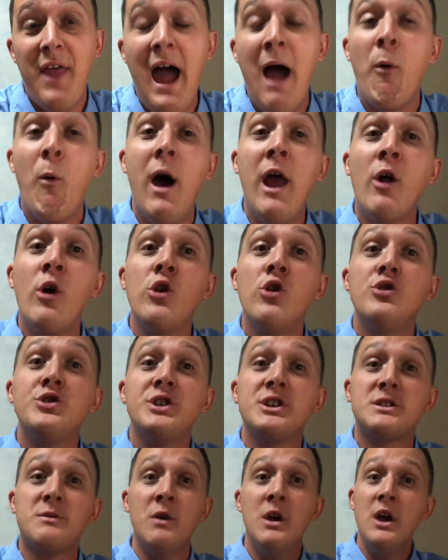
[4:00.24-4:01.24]
that? Why don't you
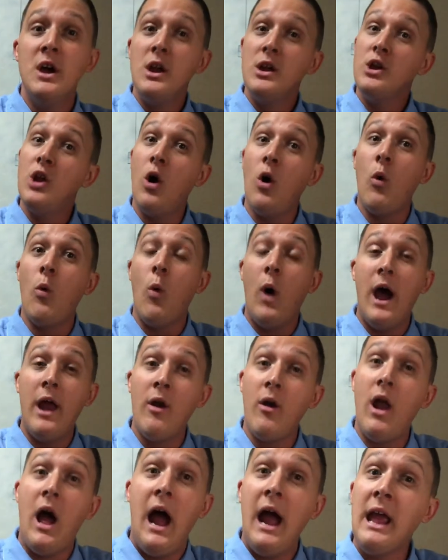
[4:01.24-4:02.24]
just, you know, why
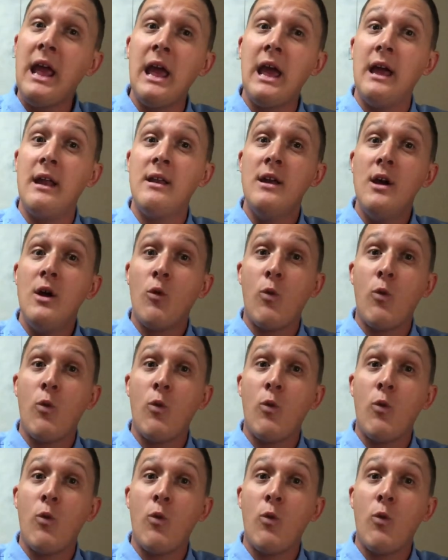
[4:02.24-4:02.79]
don't I get